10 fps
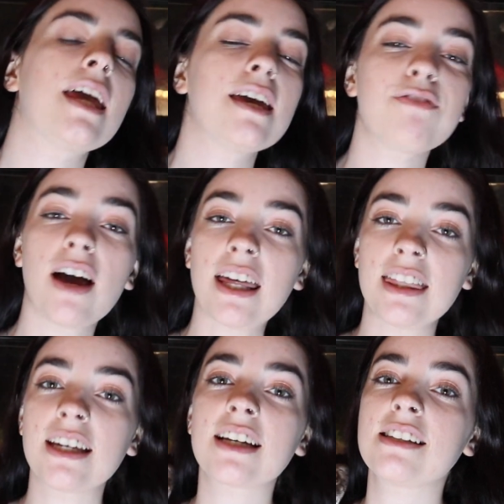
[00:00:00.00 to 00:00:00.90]
if I
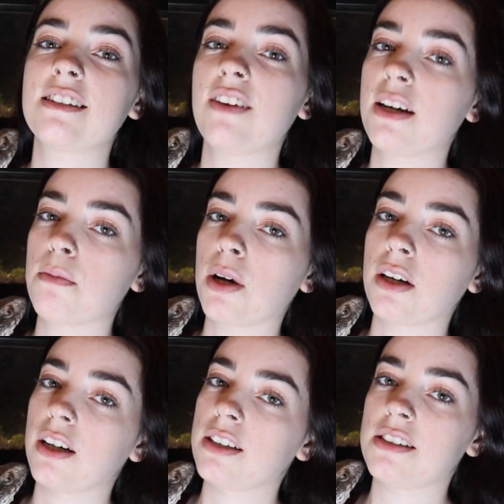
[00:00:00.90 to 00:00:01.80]
think Savannah
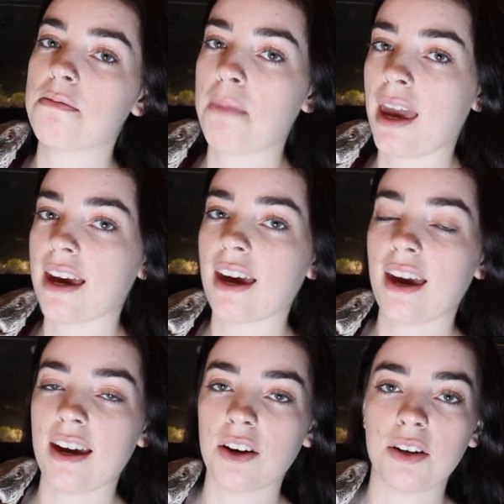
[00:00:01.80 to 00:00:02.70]
monitors make
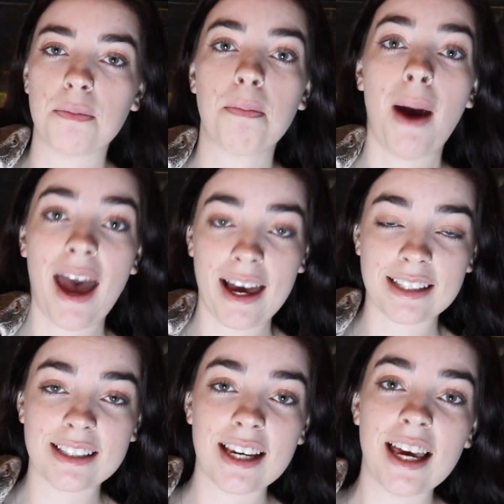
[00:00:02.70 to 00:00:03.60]
a good
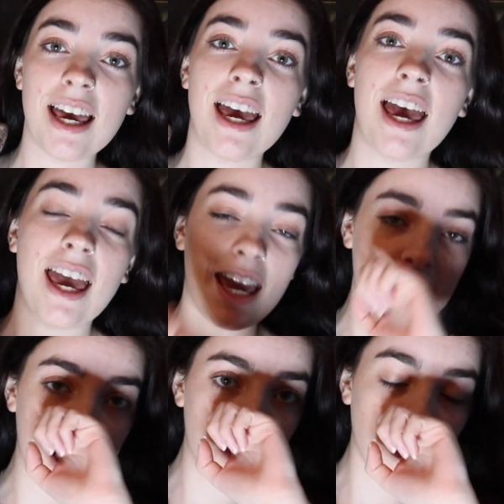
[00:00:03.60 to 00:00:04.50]
pet.
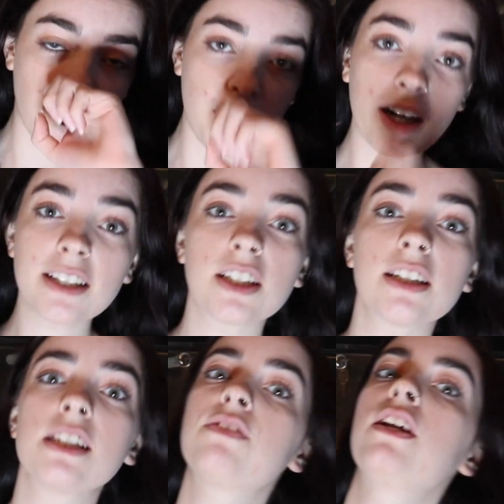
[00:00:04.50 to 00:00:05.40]
And before I start
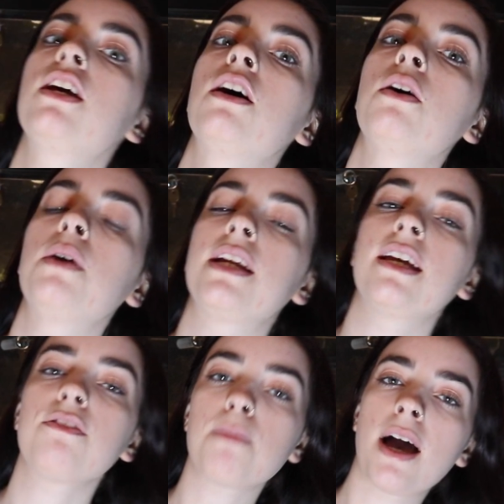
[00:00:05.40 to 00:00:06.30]
this video and
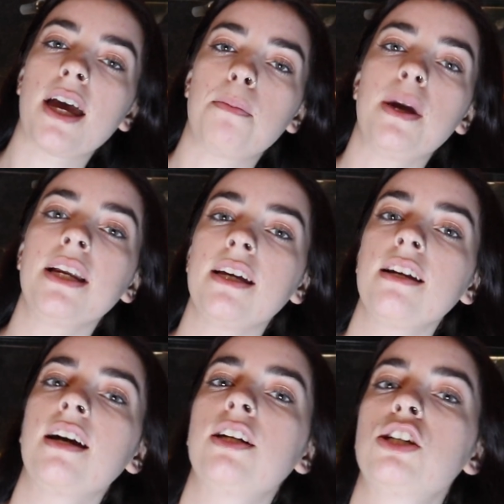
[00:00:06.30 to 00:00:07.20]
give my
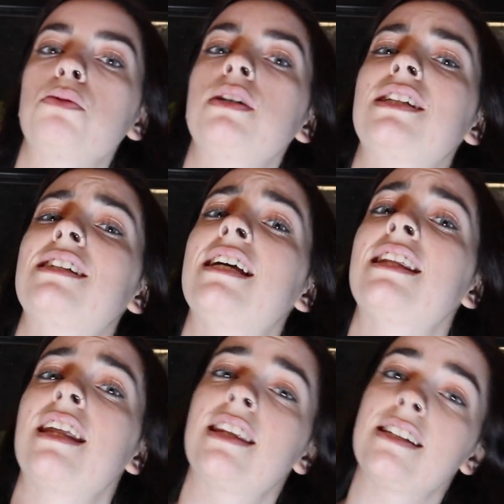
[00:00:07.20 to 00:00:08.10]
opinion, I just want to state
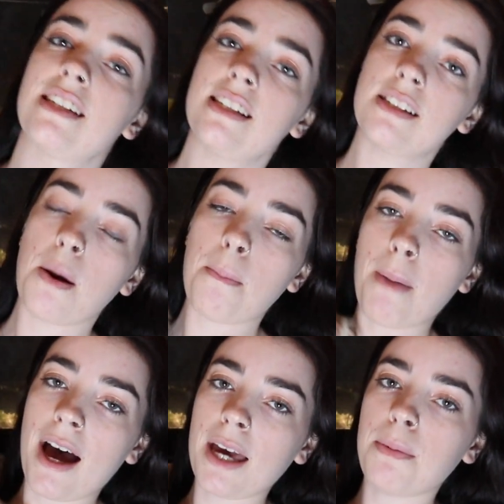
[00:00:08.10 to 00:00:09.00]
that this is
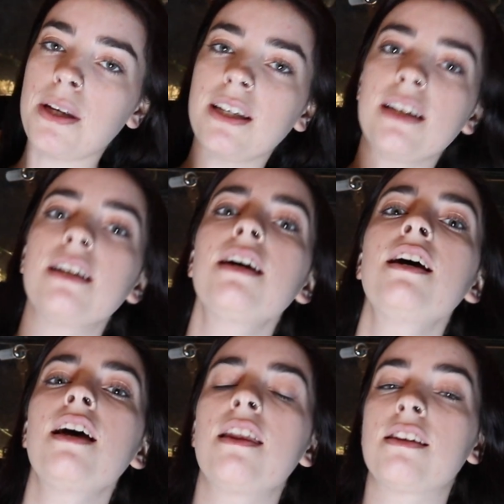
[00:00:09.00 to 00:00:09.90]
my opinion.
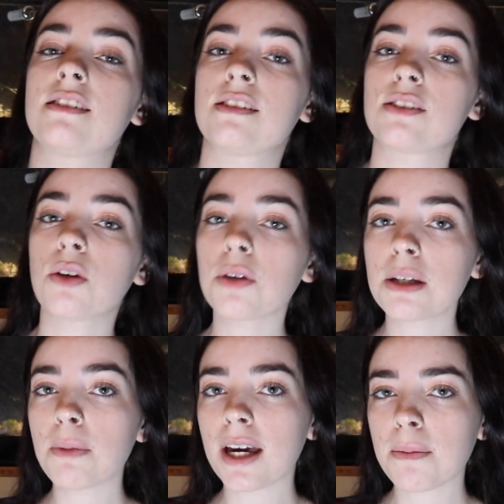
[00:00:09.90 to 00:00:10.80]
This is solely
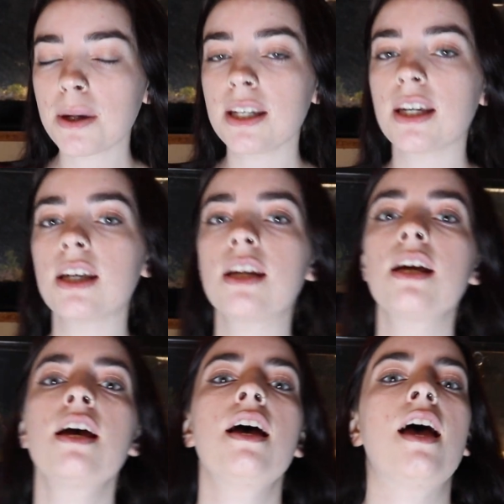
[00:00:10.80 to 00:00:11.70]
my opinion,
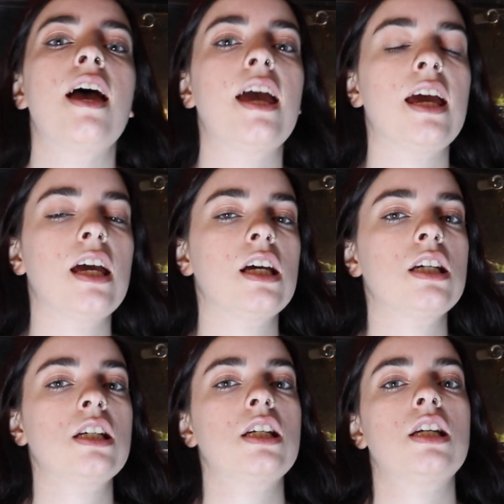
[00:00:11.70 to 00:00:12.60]
and